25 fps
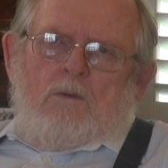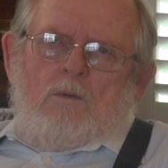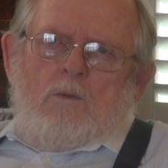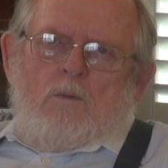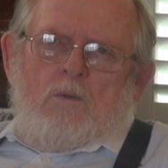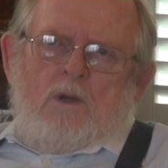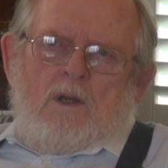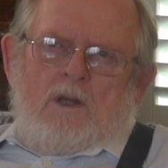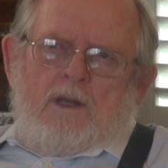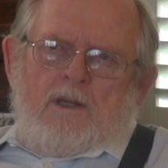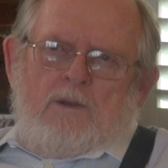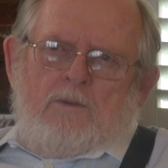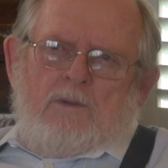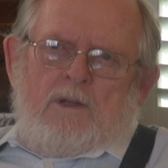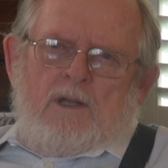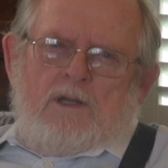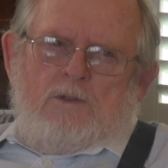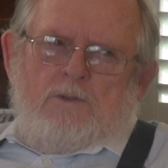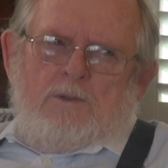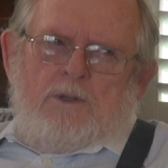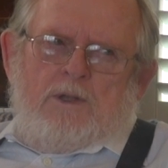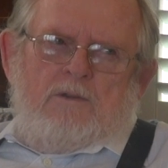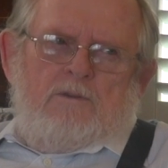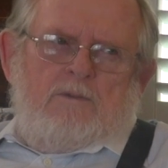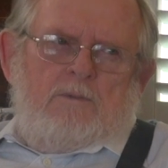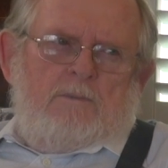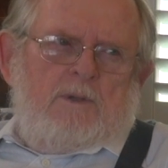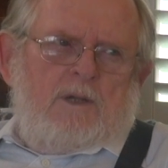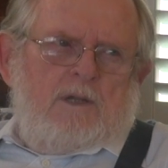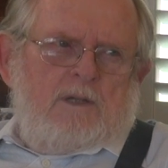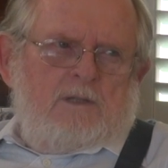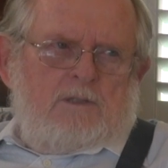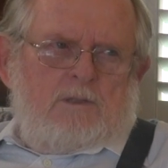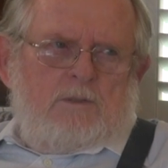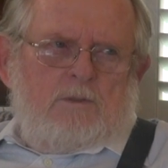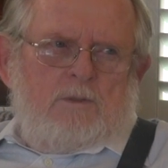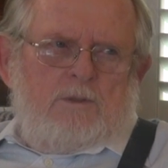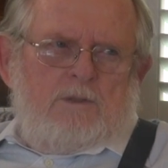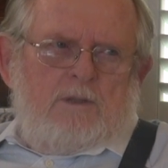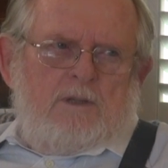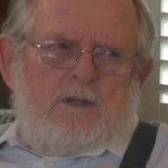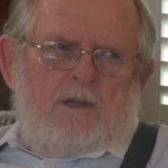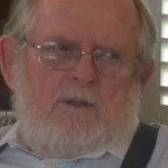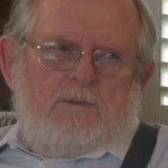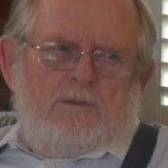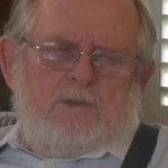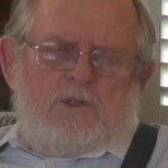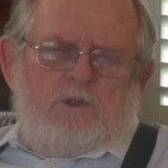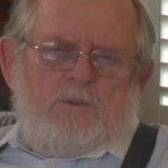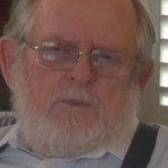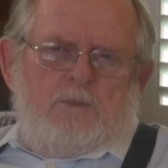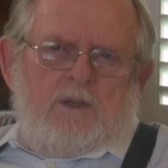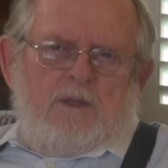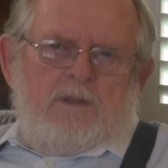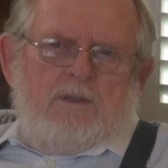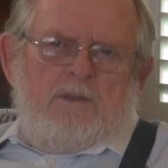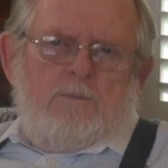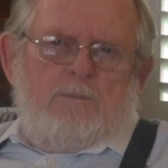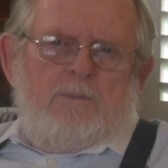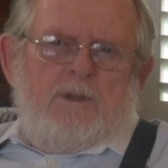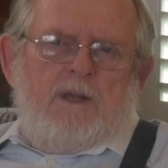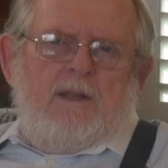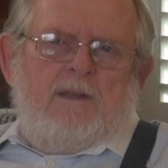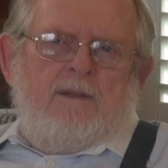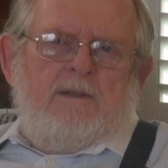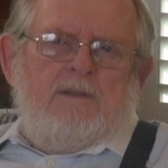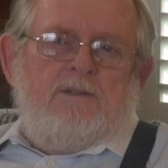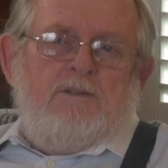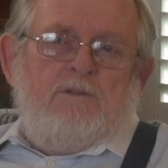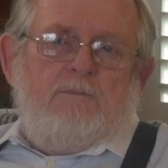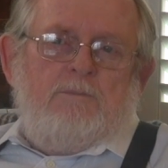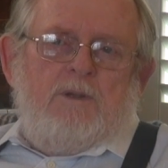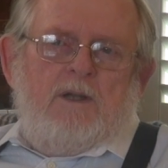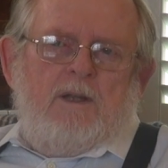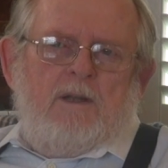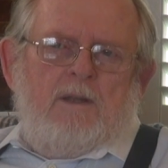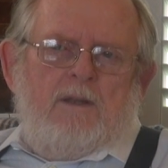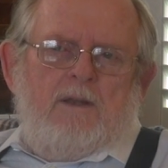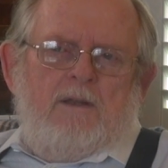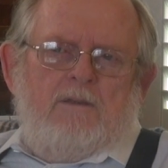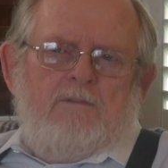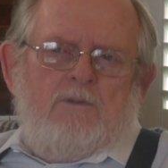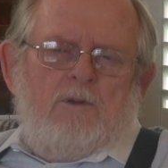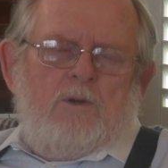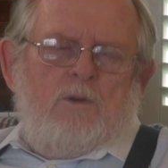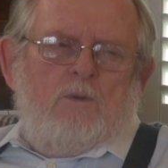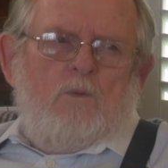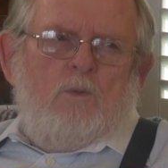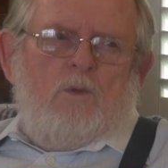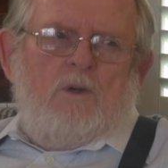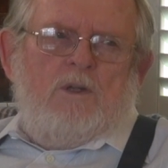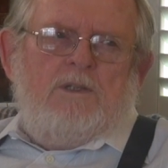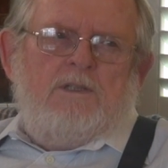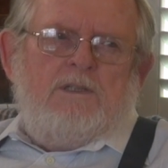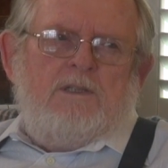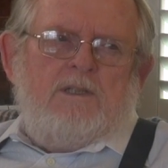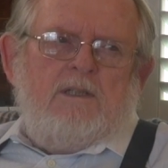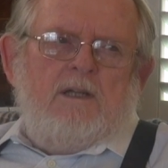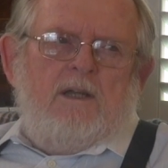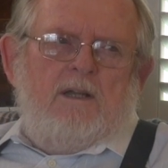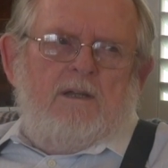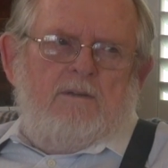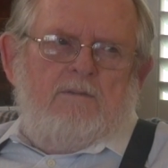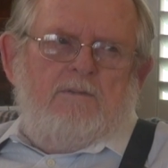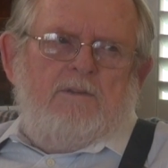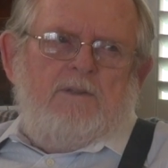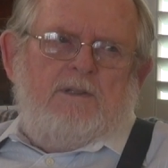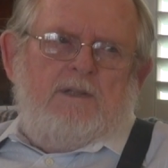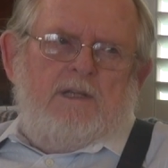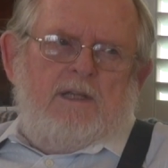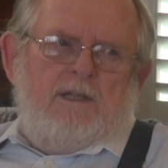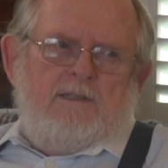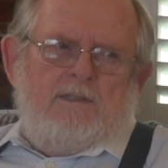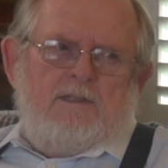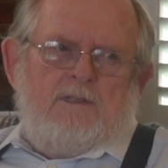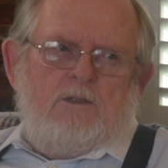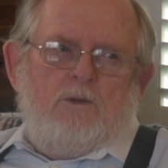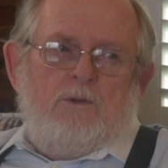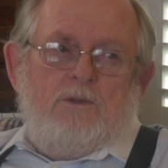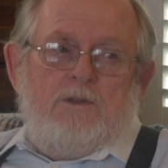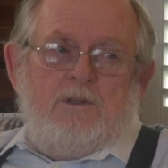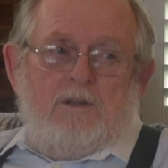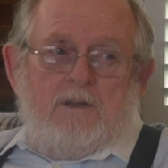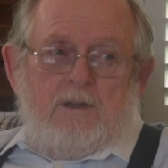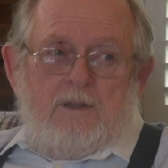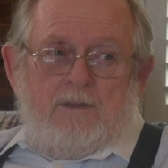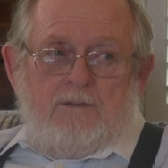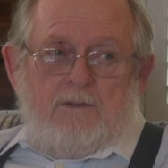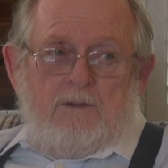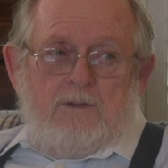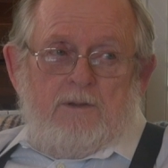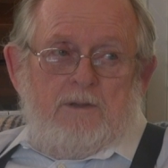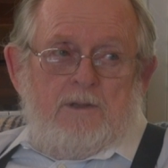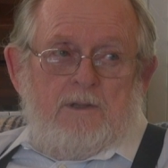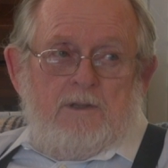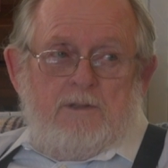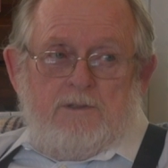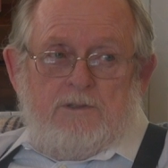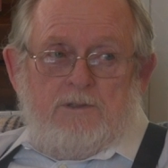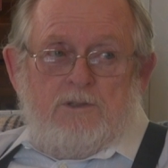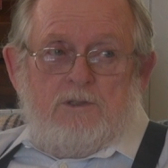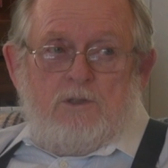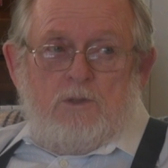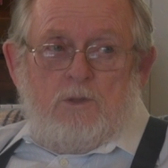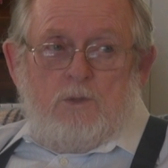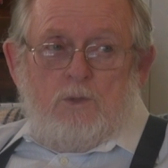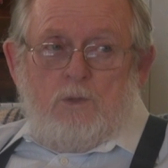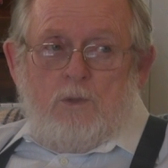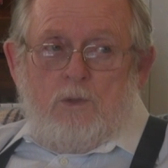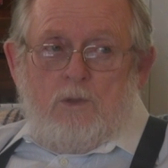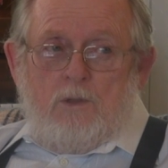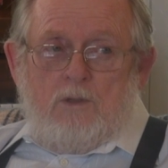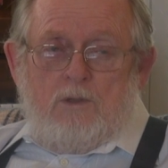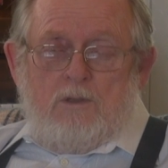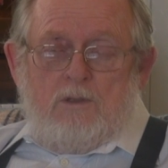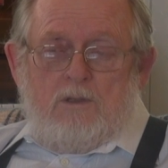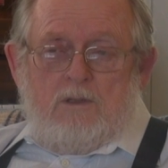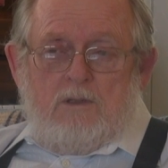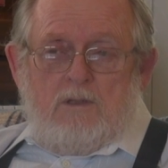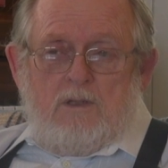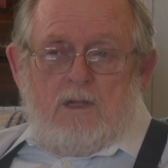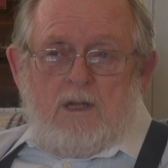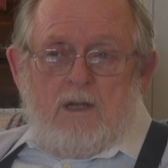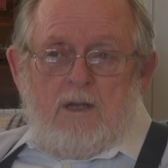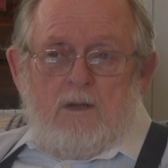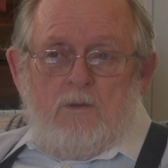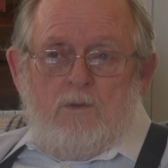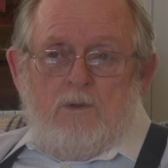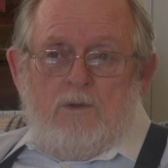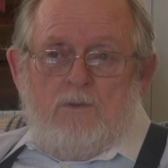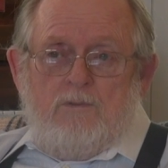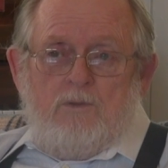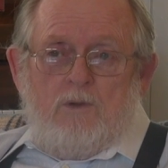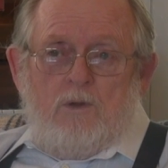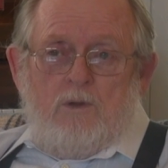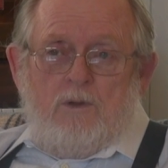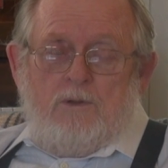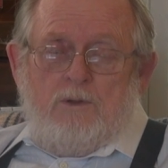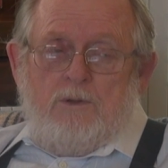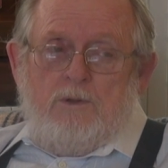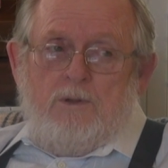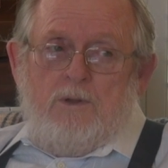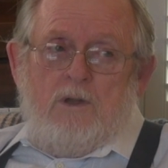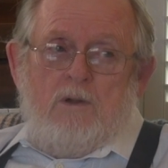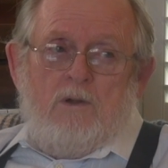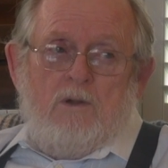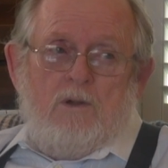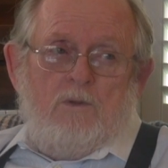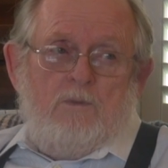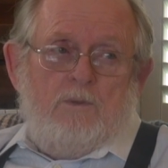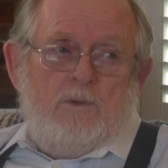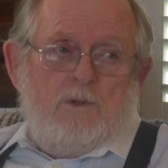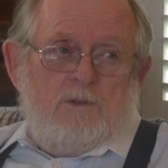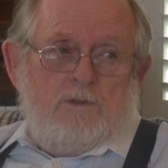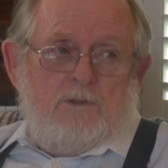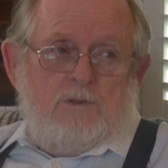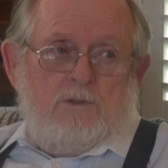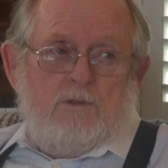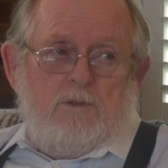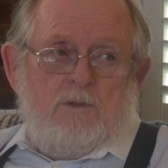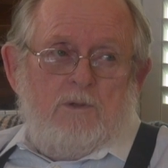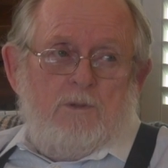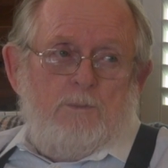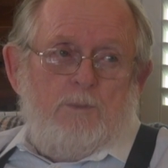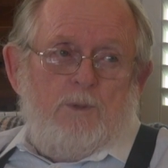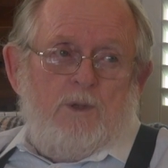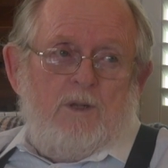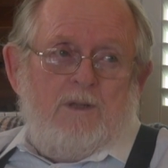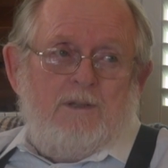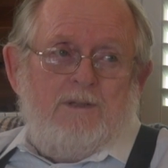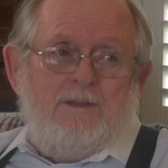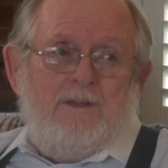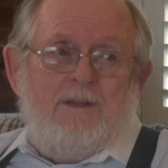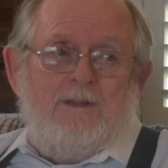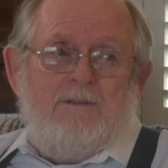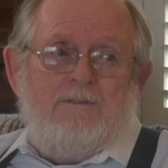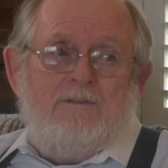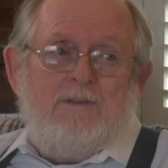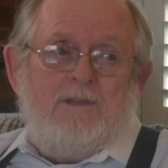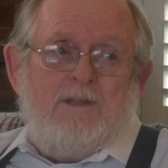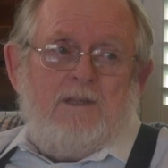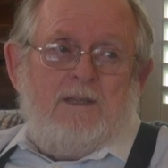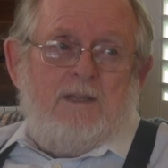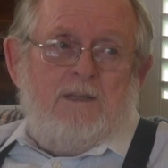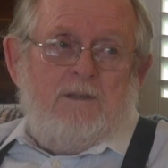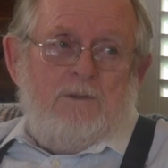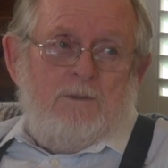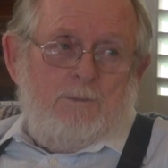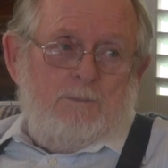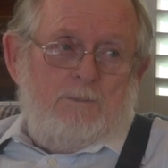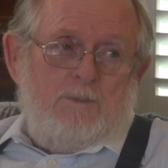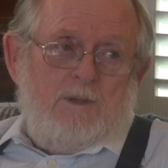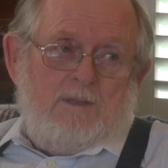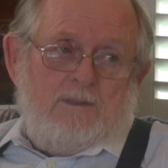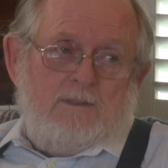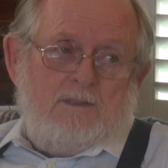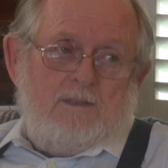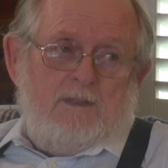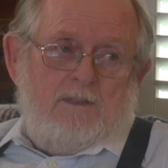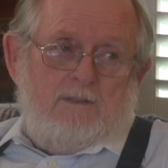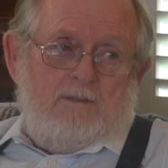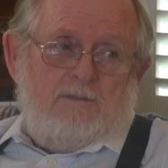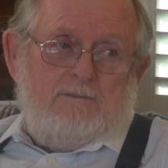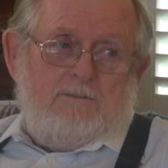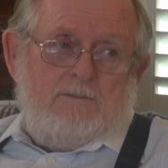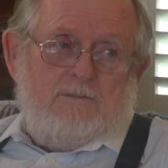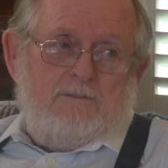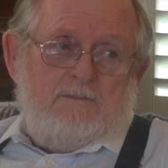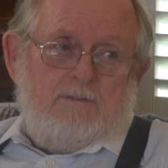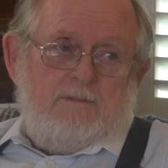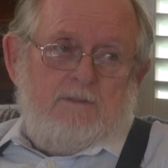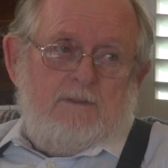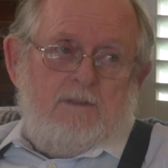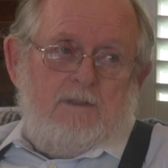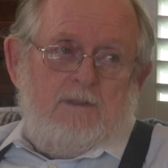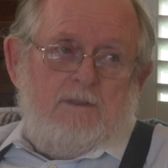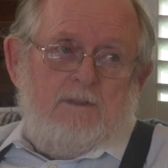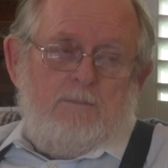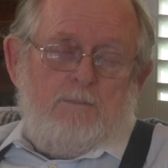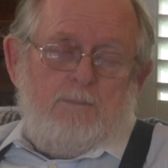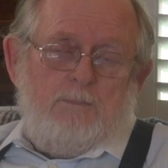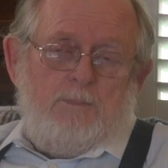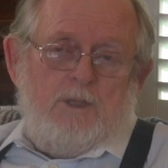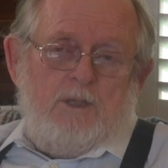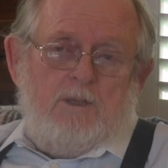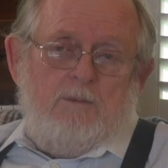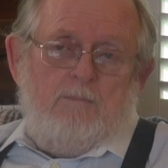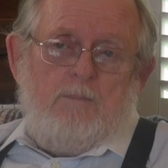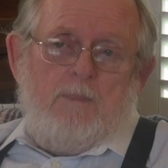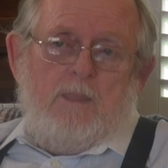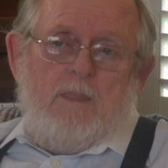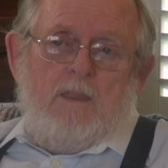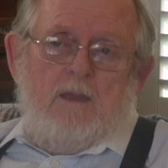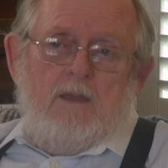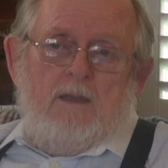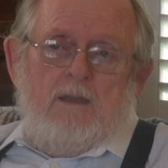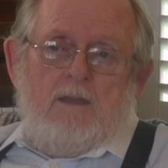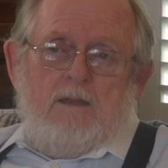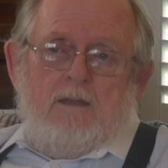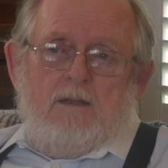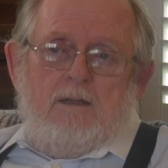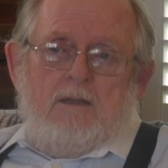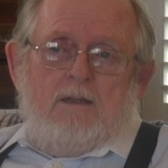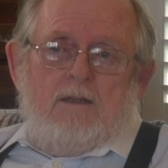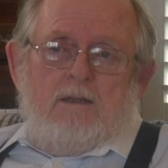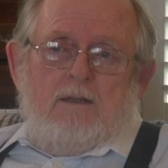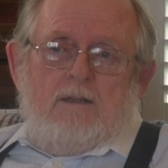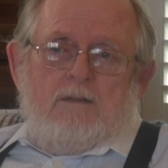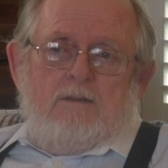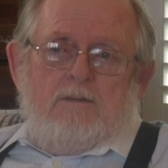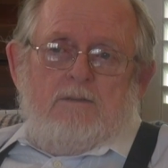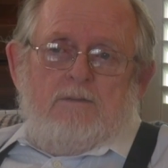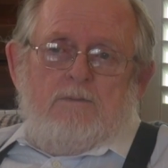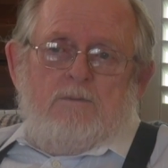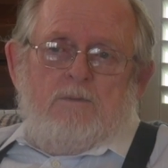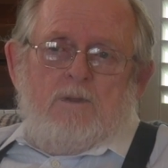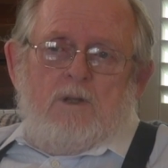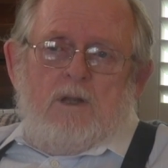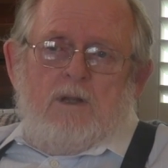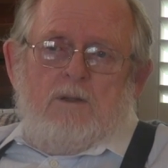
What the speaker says: when I graduated from high school that I would spend the balance of my life on one side of the desk or the other in a school, I would have gone to a hardware store and bought a knife and killed myself. But when